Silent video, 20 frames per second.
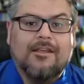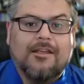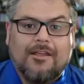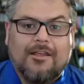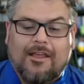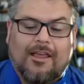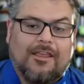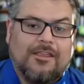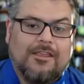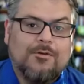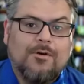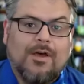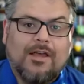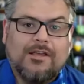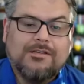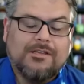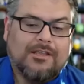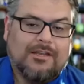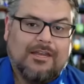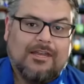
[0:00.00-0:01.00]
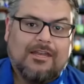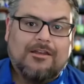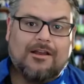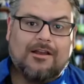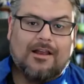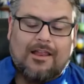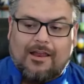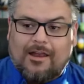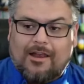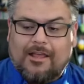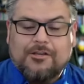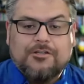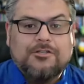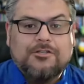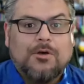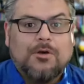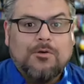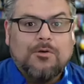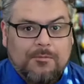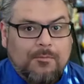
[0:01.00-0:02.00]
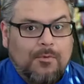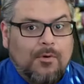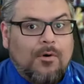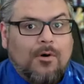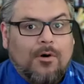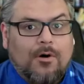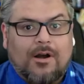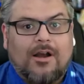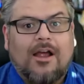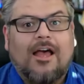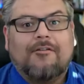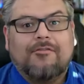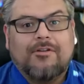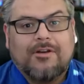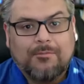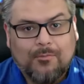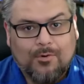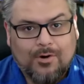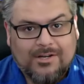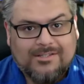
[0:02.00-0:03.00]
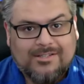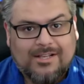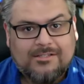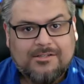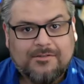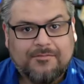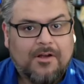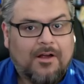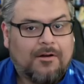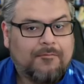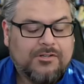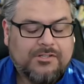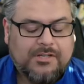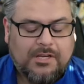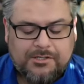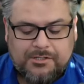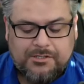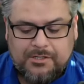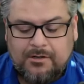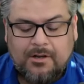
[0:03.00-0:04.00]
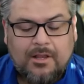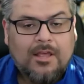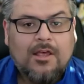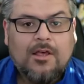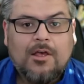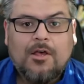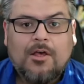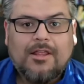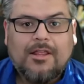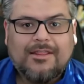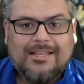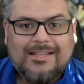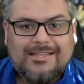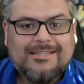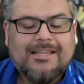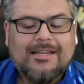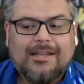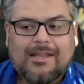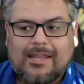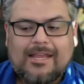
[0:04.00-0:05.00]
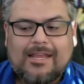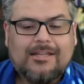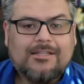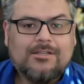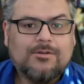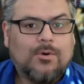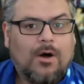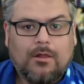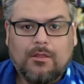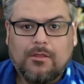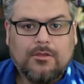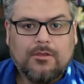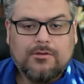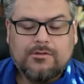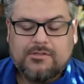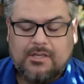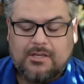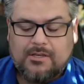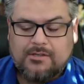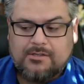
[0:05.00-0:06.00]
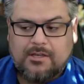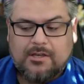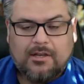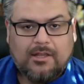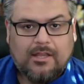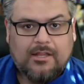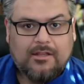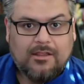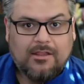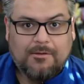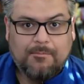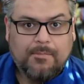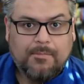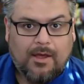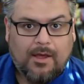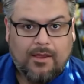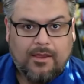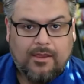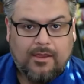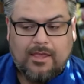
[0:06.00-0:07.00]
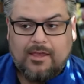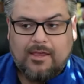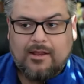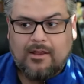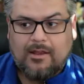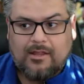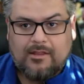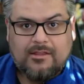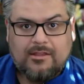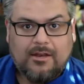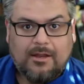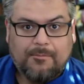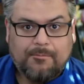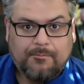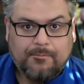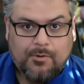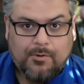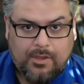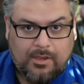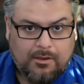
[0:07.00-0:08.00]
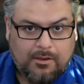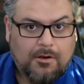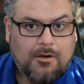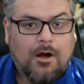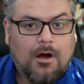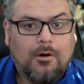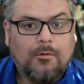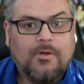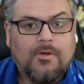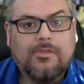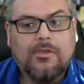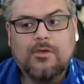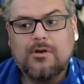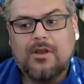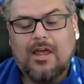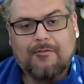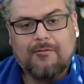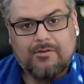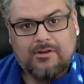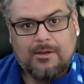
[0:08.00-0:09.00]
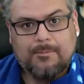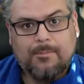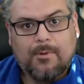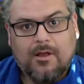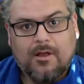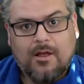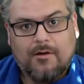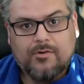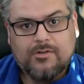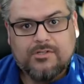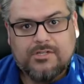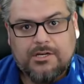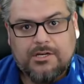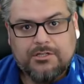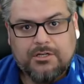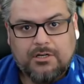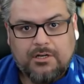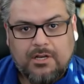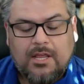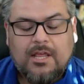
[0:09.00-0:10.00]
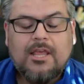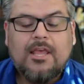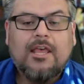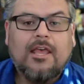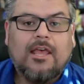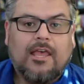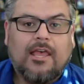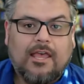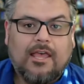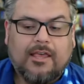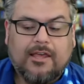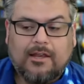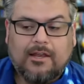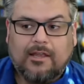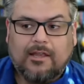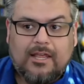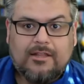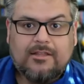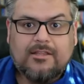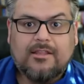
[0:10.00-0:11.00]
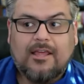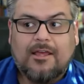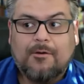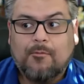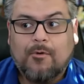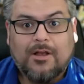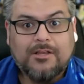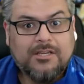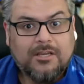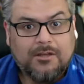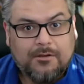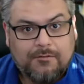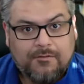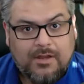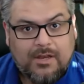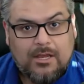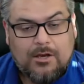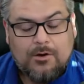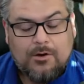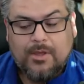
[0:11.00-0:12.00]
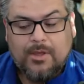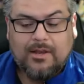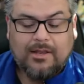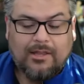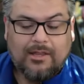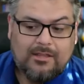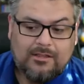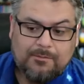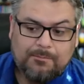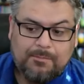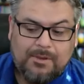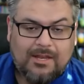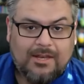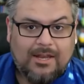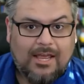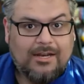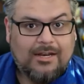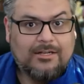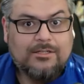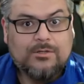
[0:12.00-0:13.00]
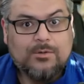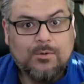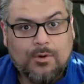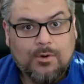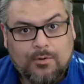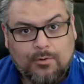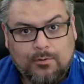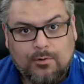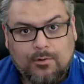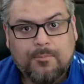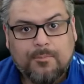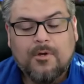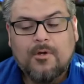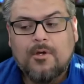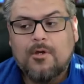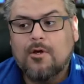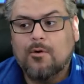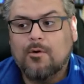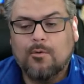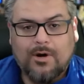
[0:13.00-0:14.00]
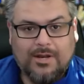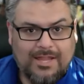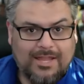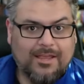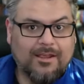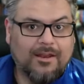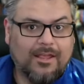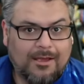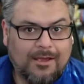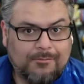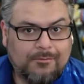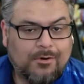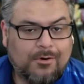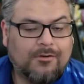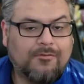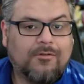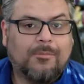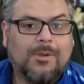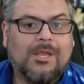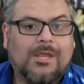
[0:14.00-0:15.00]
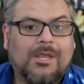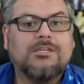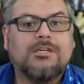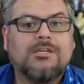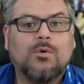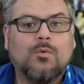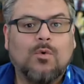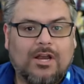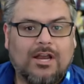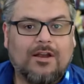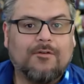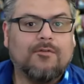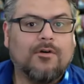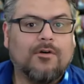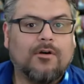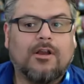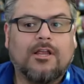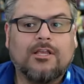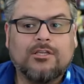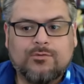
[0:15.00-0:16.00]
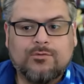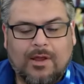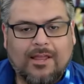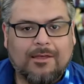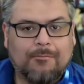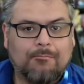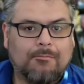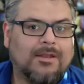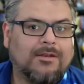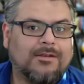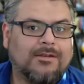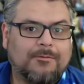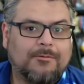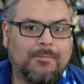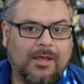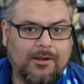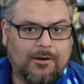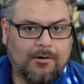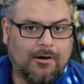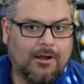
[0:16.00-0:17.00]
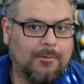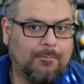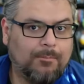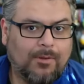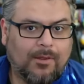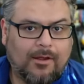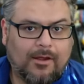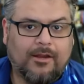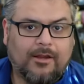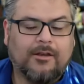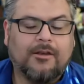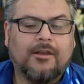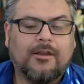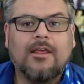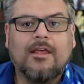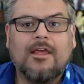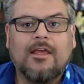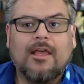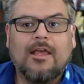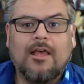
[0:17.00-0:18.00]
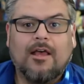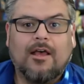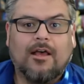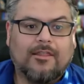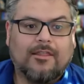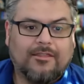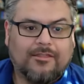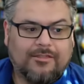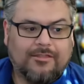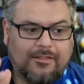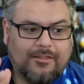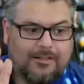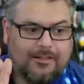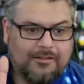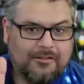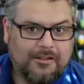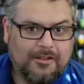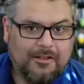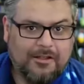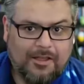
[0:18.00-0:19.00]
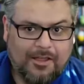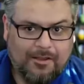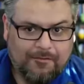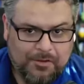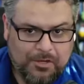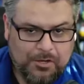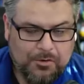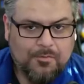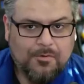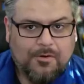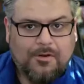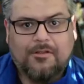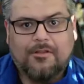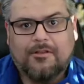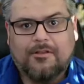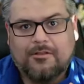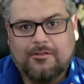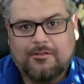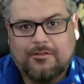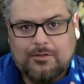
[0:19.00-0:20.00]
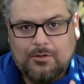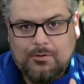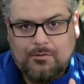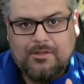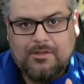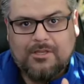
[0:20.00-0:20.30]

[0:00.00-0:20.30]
you actually need to kind of like show them more or having a more extensive conversation. This can lead to all of those things. It can lead to them buying. It can lead to them booking a call with you to have a deeper conversation. It can lead to them watching a video. It can lead to being added to a group where they can get more information. Whatever is recommended by your upline, if you do this